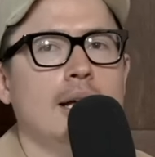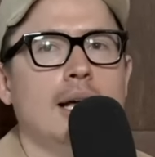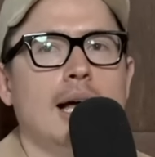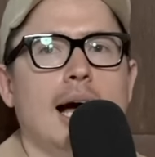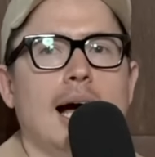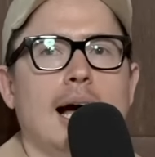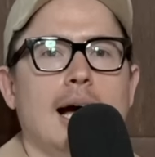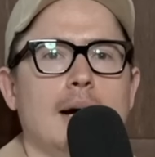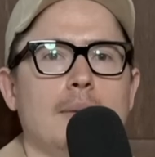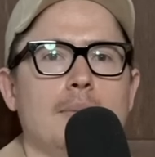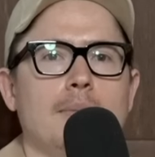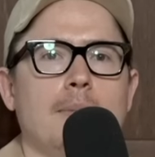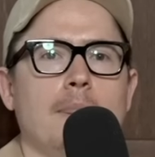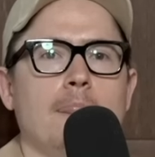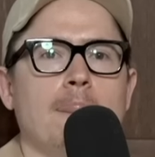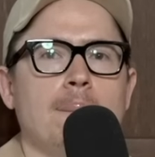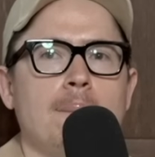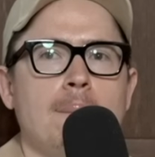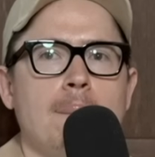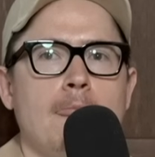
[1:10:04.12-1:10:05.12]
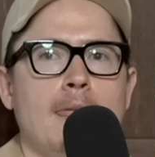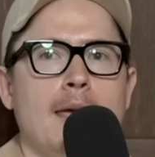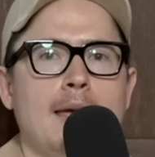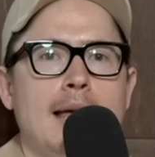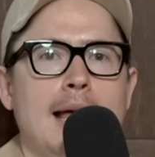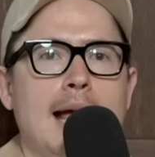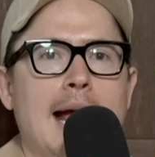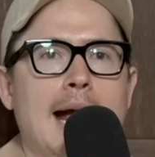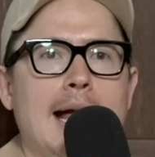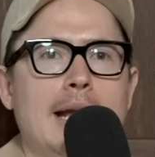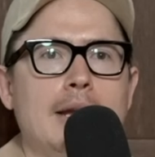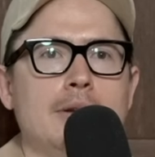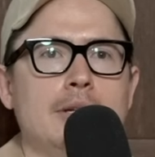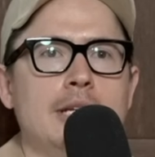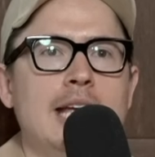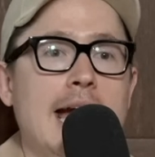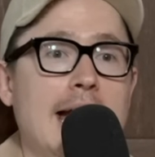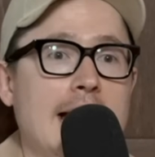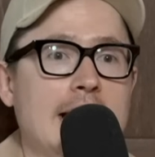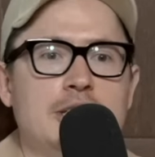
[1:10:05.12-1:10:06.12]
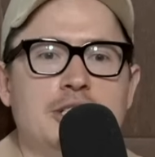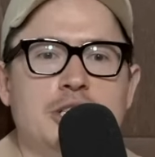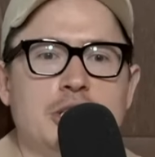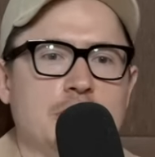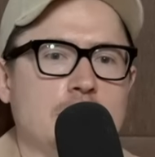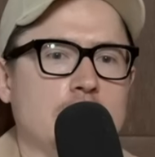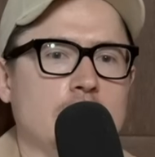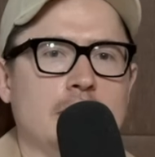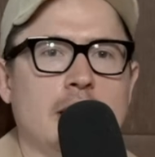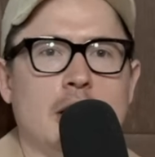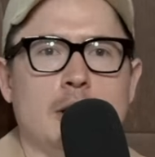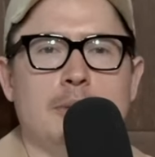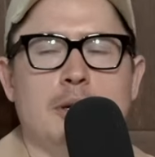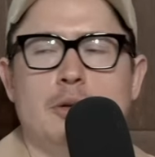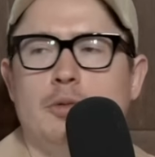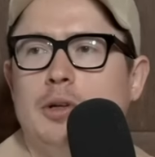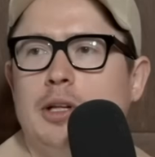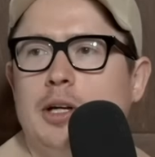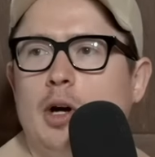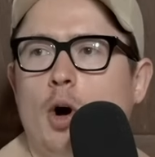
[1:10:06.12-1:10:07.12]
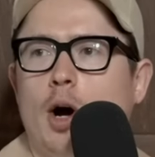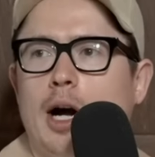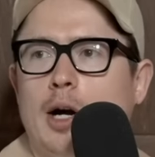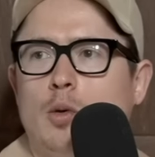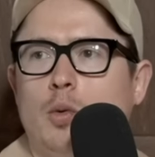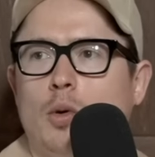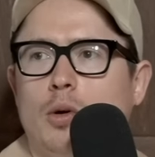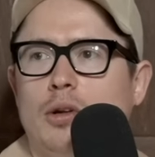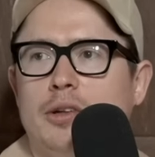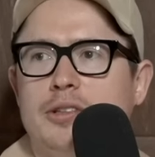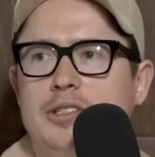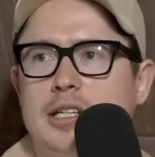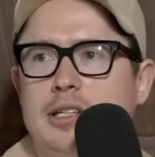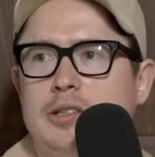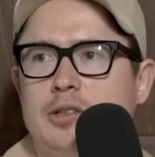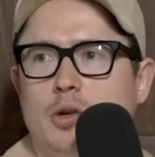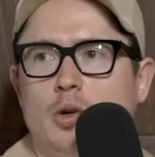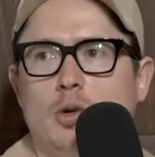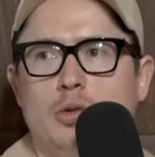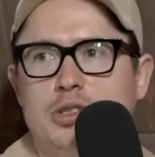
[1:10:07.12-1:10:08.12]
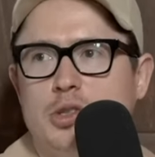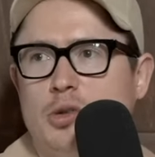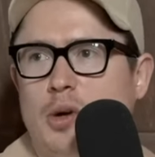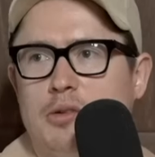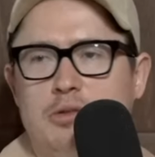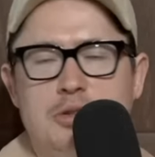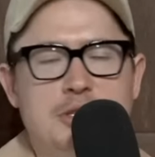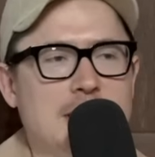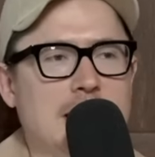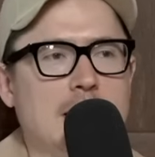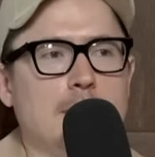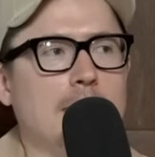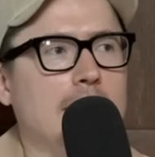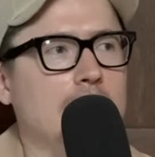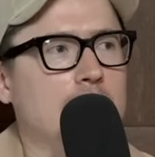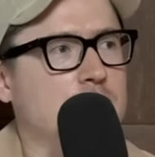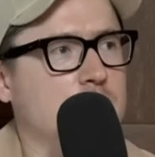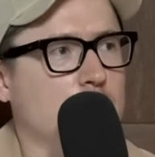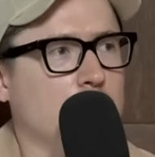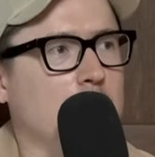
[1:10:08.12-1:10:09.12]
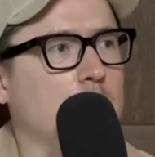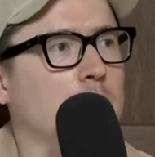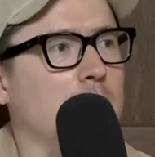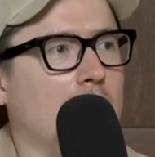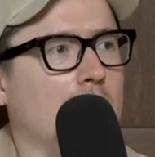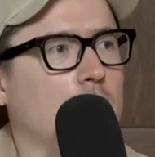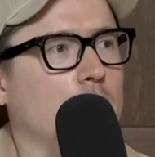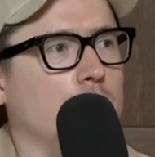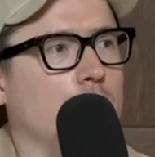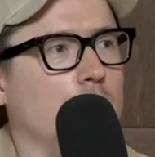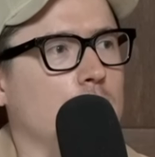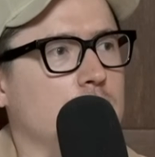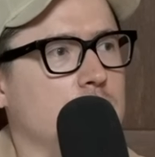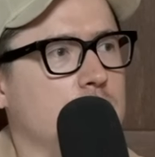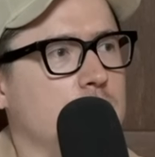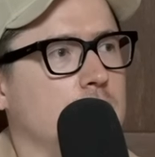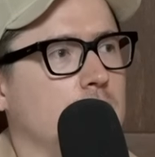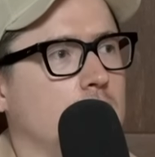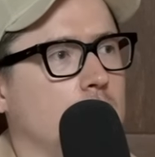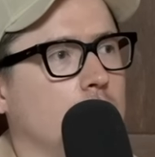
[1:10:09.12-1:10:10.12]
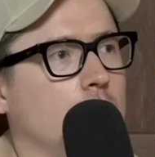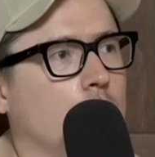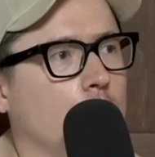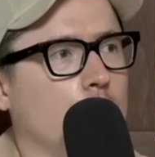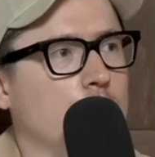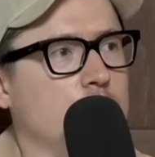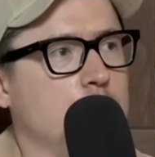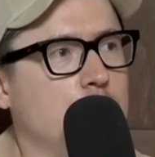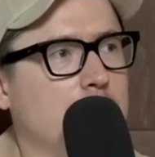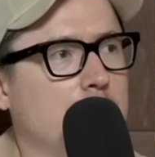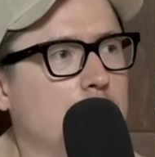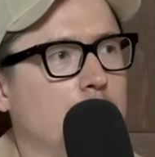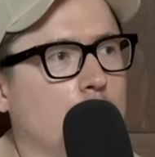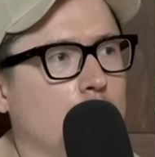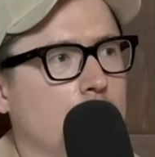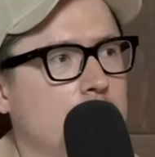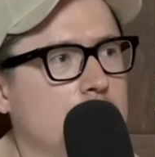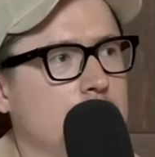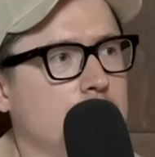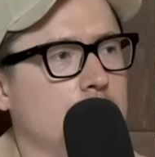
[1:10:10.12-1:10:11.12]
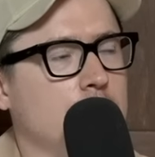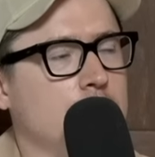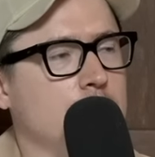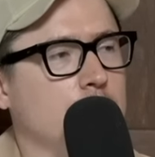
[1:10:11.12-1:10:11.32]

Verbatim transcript: Um, and yeah, he's just going to be a really high quality, tall, two hundred centimeters, so he can play on those on those big bodies for the